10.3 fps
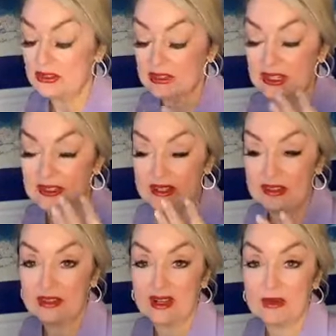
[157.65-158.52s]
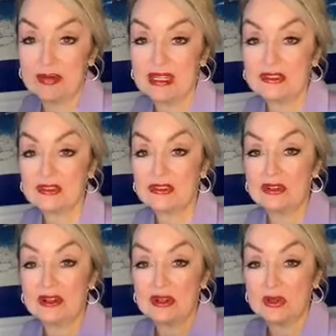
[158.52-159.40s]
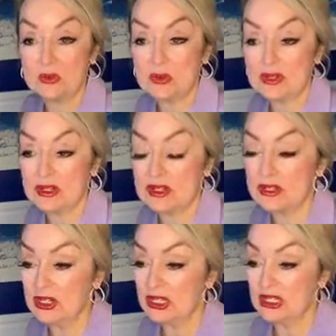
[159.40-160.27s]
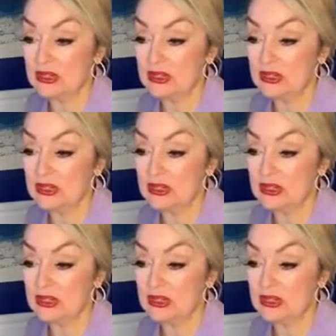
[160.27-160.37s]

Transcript: Usually it's either a picture or a word